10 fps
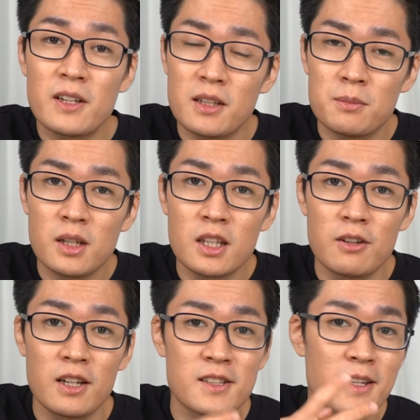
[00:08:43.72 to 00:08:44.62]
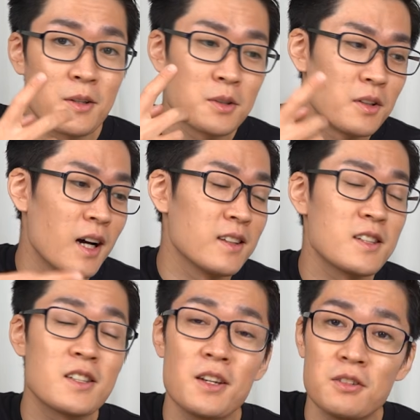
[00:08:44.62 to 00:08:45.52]
As I mentioned earlier, the
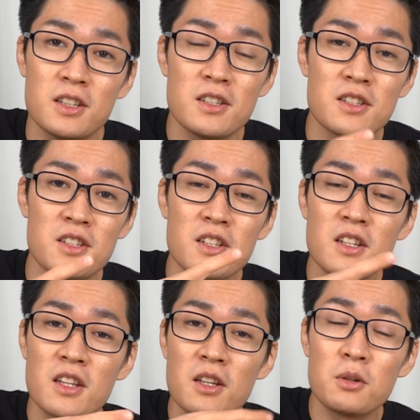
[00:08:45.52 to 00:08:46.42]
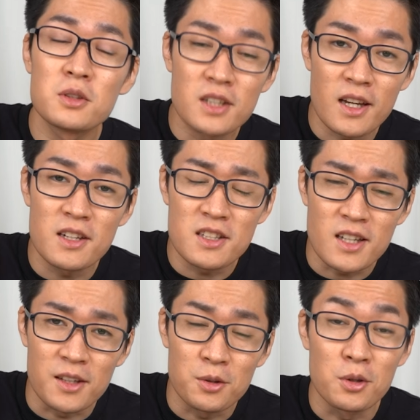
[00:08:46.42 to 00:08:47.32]
real do-re-mi-fa inverter uses power
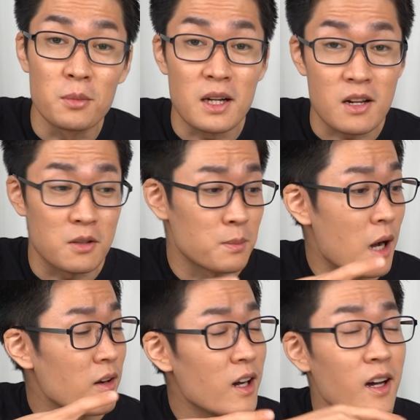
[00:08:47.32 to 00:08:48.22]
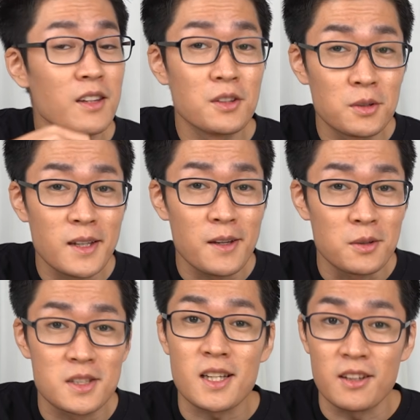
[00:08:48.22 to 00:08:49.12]
semiconductors called GTO
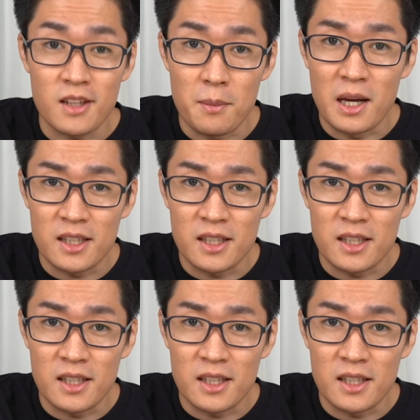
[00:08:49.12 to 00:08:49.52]
thyristors.